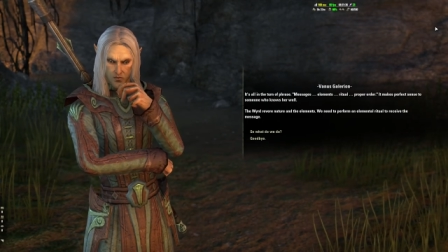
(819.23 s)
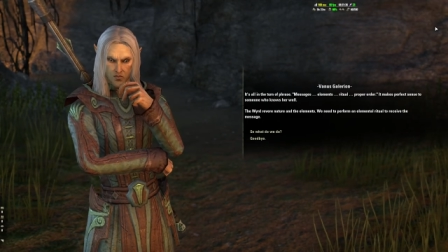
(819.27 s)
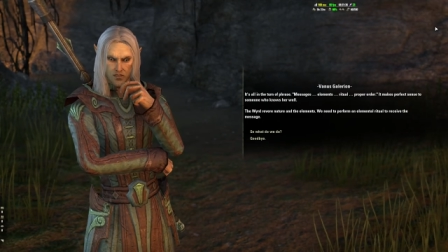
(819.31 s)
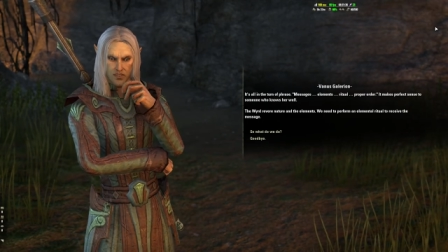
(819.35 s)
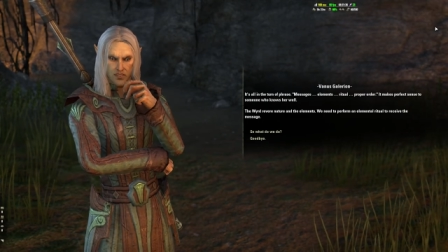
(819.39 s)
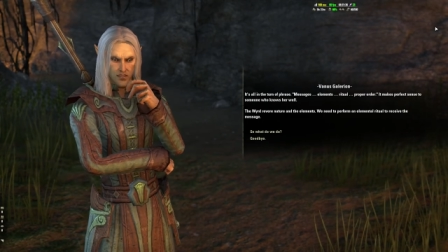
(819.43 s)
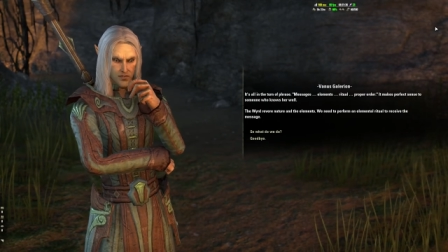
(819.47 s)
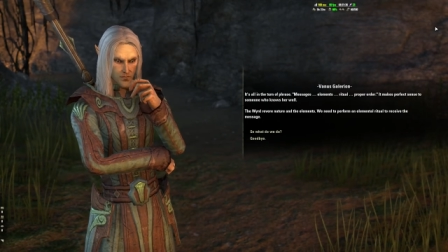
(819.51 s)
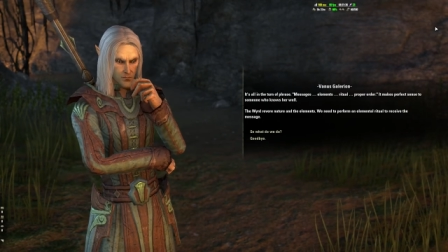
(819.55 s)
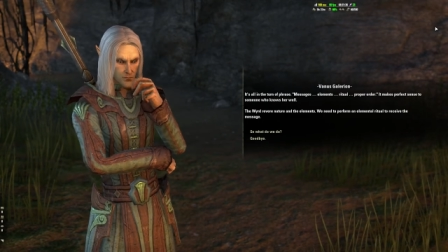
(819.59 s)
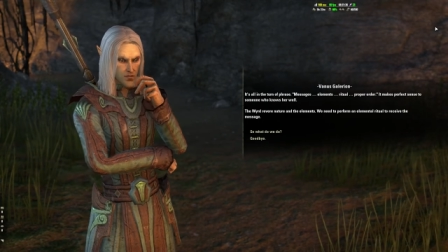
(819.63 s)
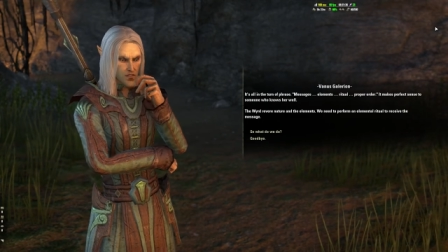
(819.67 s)

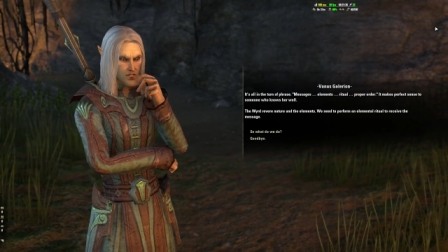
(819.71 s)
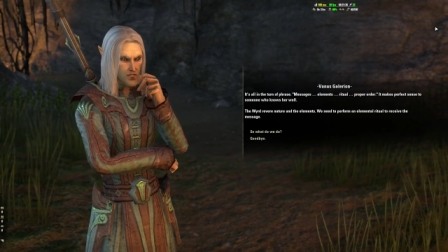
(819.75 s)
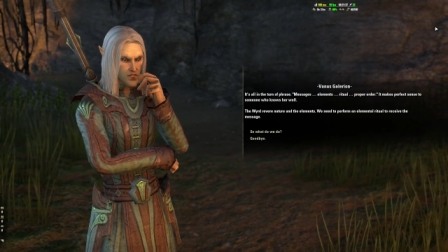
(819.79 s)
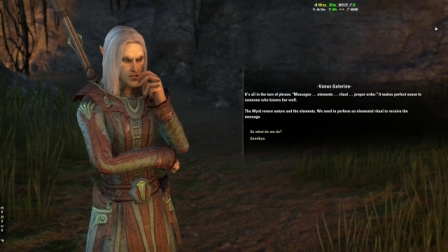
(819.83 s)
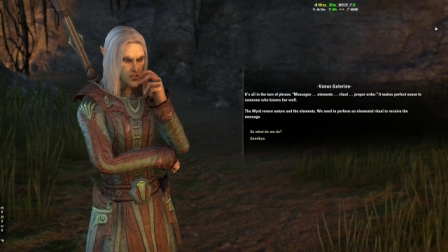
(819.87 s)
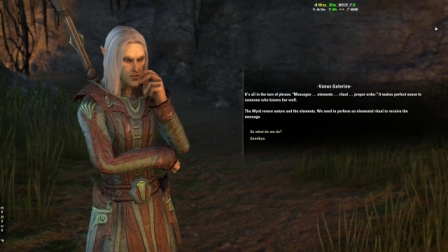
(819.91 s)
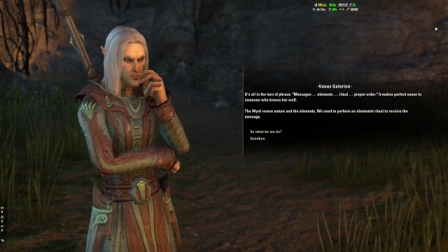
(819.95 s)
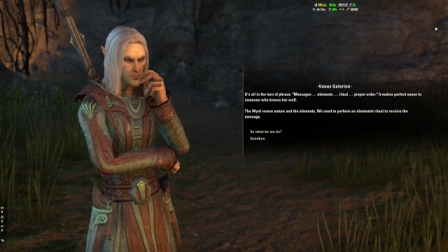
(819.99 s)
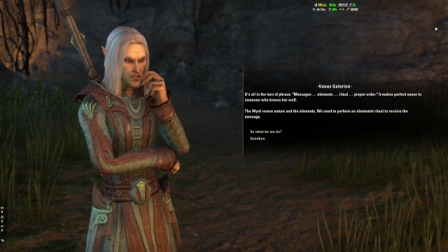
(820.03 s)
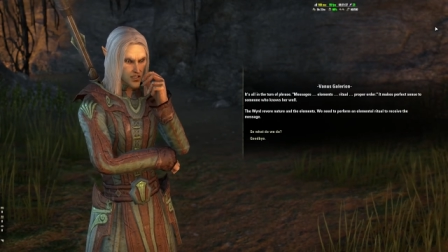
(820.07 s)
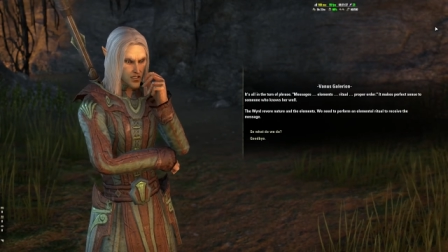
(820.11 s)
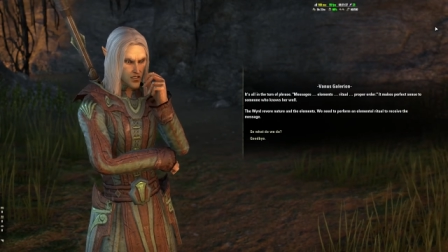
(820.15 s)
We need to
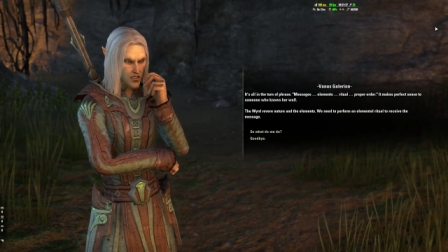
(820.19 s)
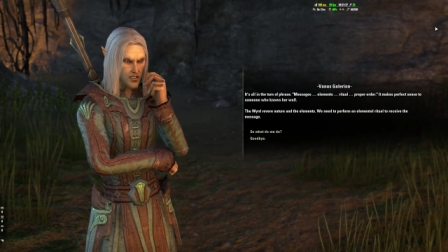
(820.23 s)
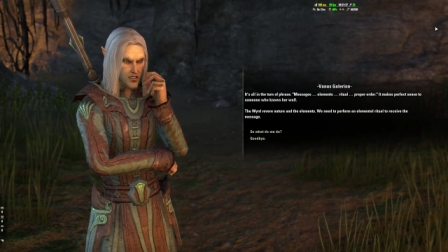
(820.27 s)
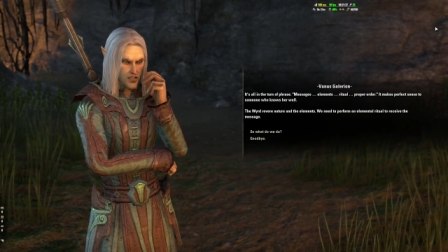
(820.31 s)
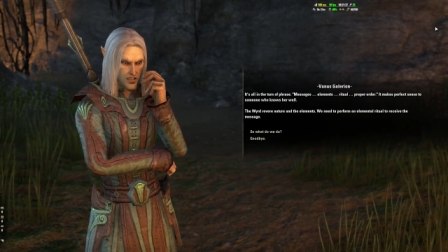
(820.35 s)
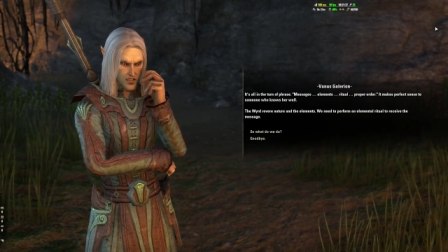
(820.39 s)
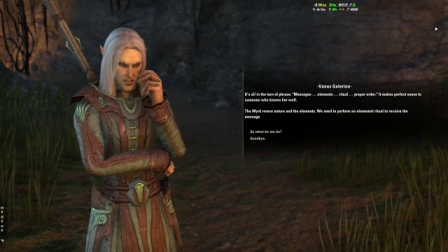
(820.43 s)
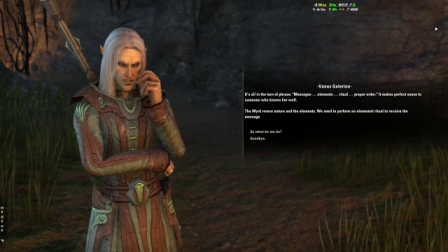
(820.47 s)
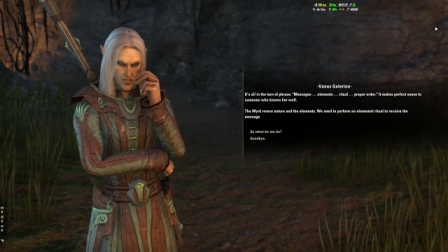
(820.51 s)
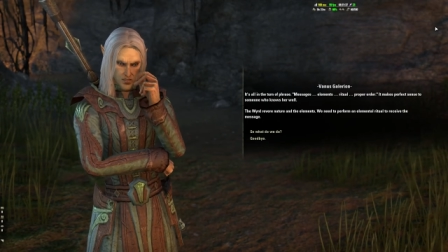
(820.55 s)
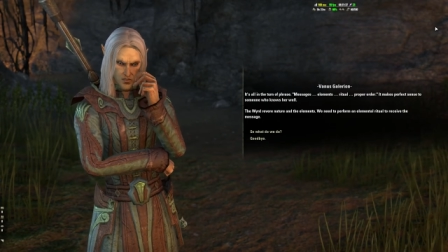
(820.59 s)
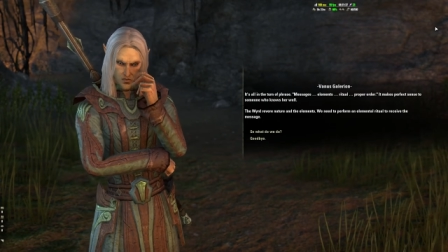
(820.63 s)
perform an
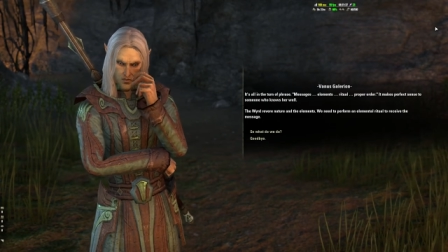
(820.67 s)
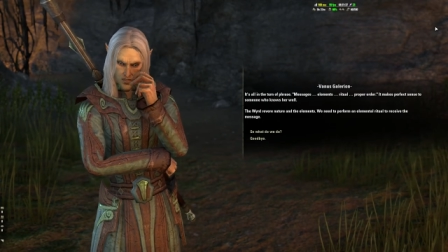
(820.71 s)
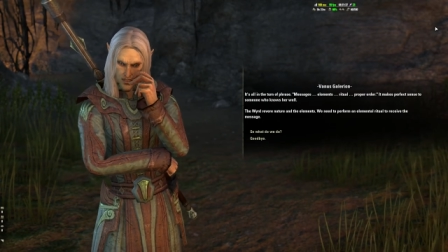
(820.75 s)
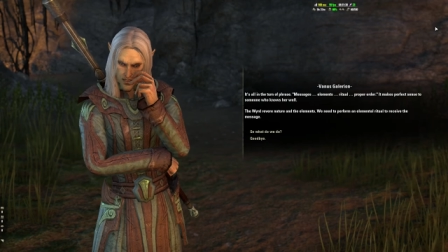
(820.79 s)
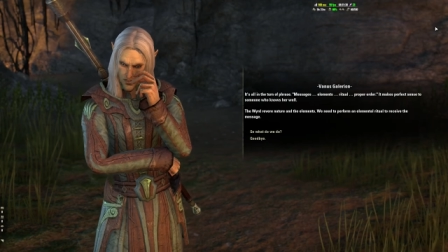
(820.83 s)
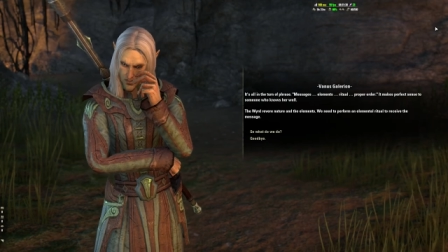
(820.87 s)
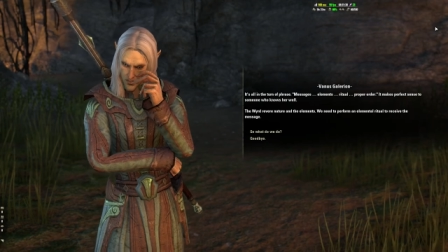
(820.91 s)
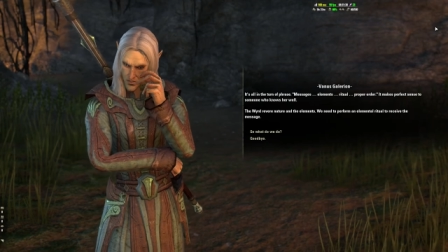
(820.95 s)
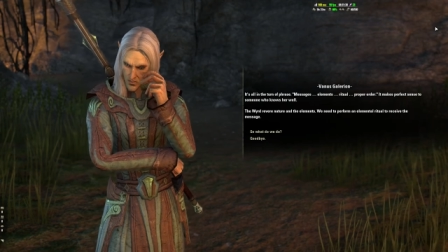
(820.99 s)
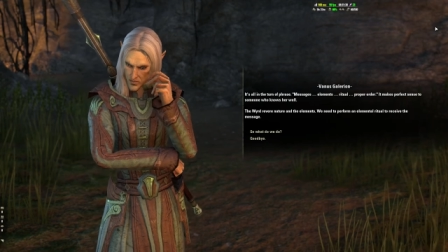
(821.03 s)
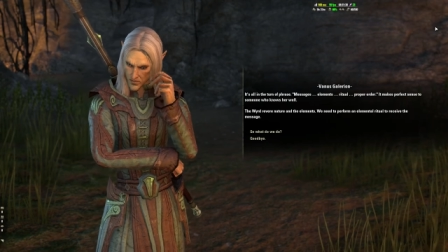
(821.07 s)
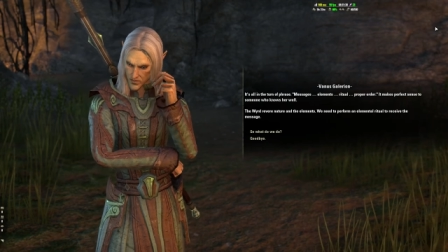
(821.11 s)
elemental
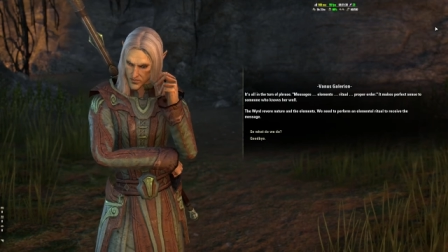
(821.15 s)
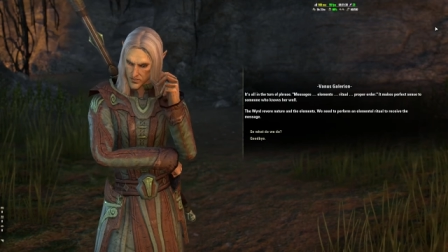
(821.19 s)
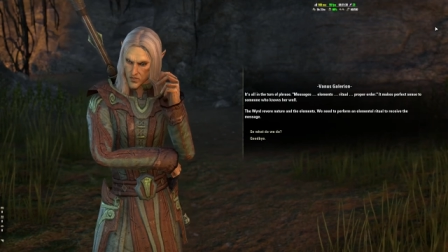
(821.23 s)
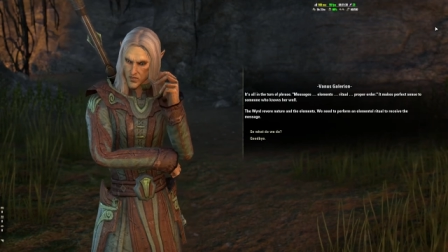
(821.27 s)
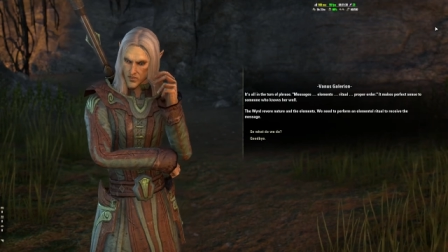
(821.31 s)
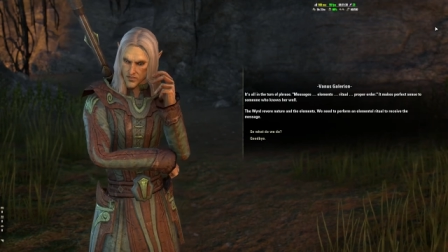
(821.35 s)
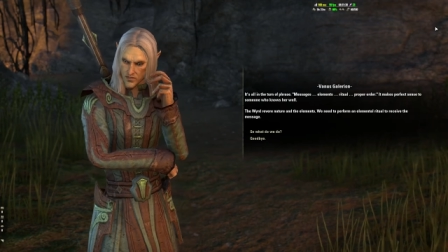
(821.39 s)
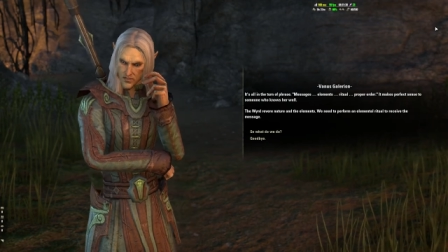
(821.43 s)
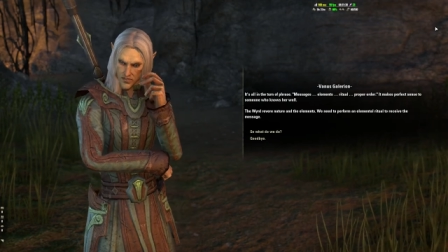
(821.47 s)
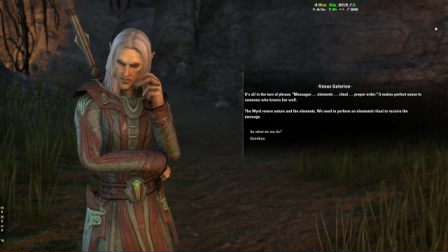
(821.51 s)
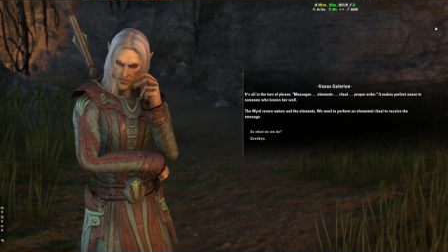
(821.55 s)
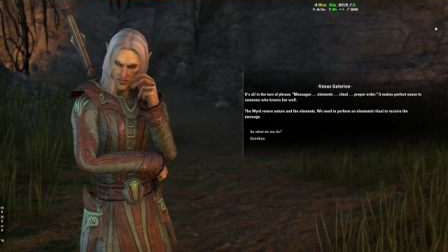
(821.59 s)
ritual
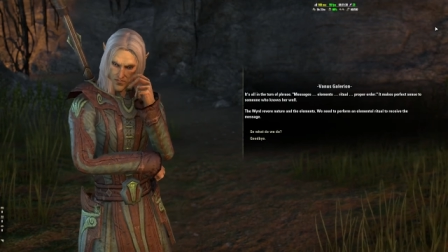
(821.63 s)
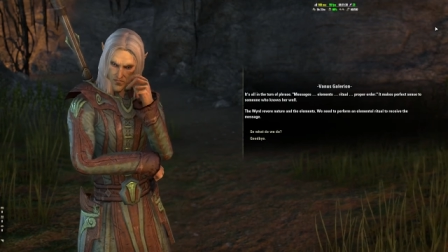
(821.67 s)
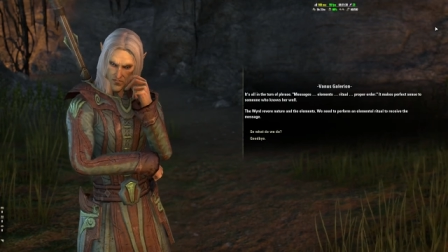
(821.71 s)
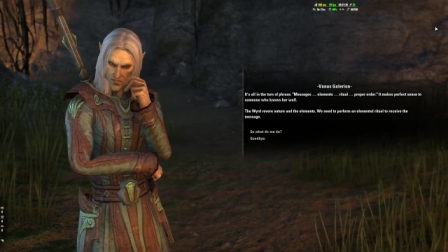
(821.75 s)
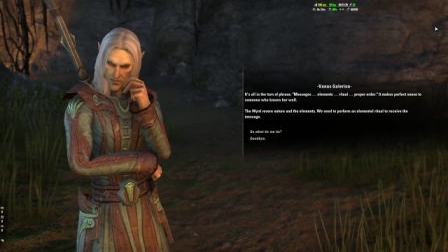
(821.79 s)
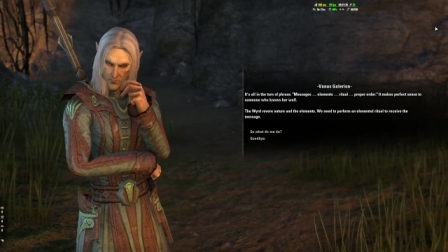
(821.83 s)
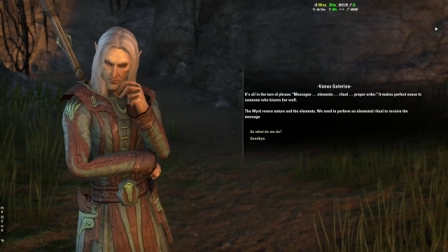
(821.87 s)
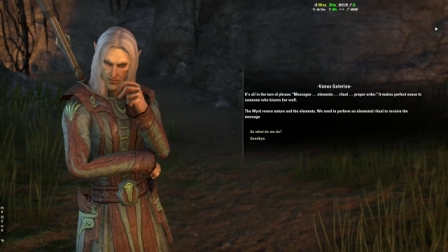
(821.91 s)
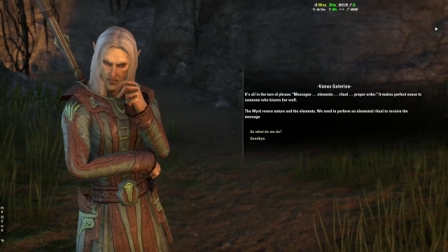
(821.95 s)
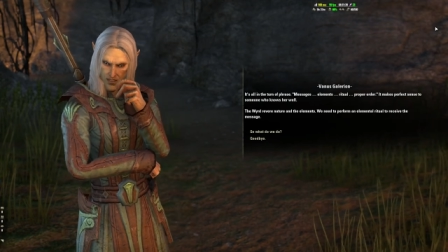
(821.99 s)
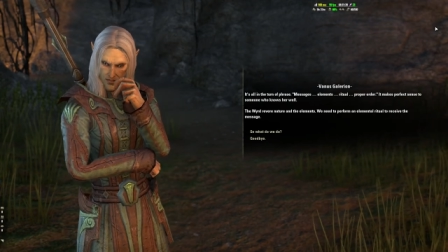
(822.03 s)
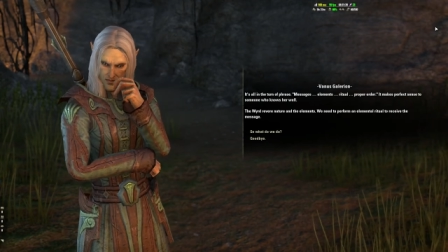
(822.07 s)
to
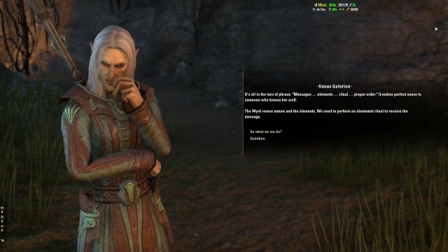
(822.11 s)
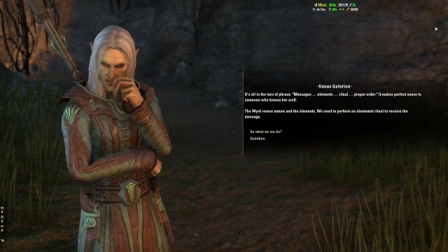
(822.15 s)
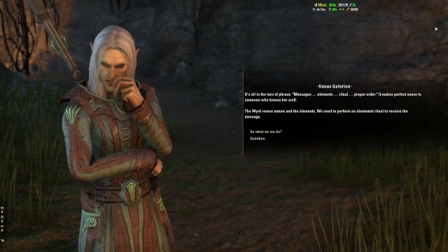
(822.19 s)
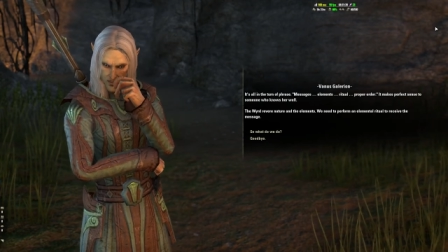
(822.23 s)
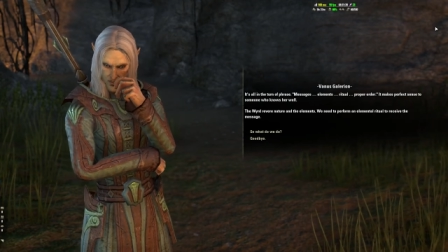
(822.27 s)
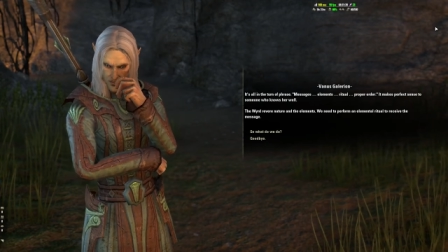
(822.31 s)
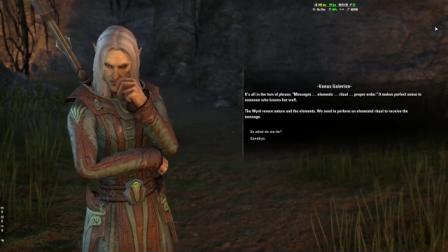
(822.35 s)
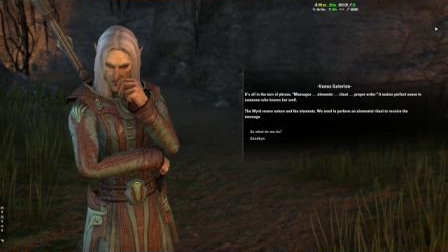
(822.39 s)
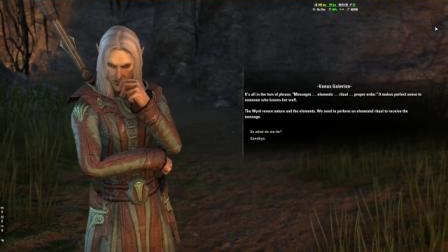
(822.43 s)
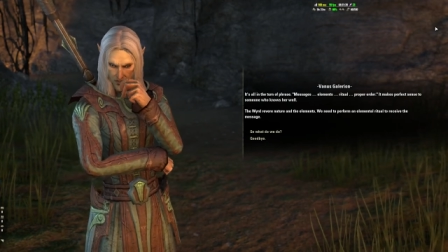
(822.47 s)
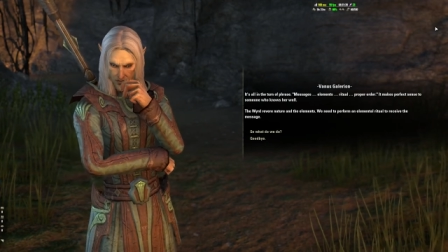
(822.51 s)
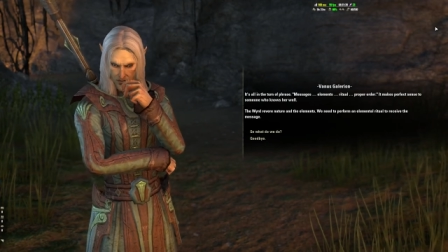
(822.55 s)
receive the
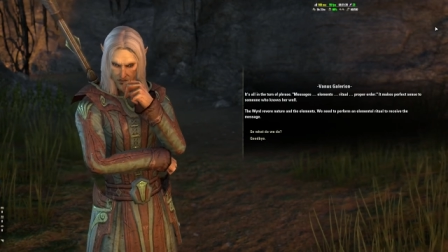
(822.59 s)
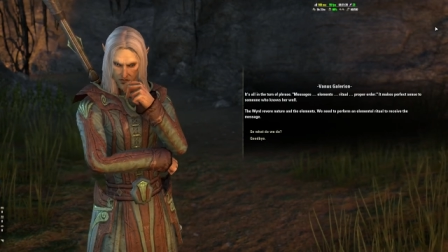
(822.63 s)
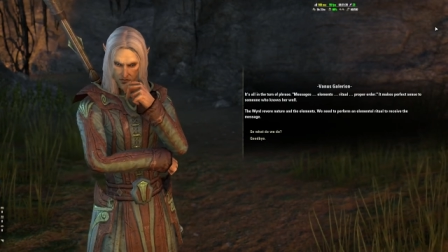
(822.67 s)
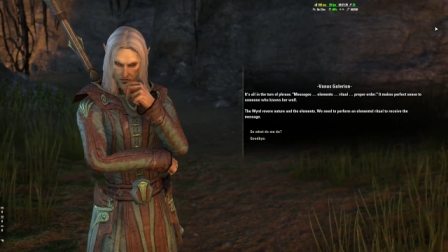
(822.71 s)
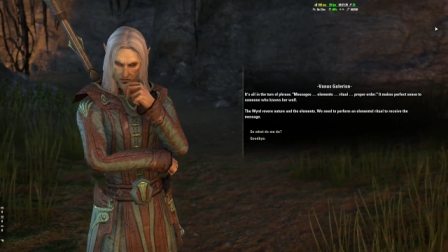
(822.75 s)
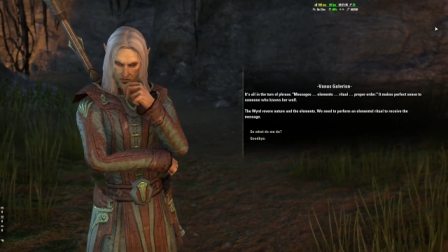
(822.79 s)
message.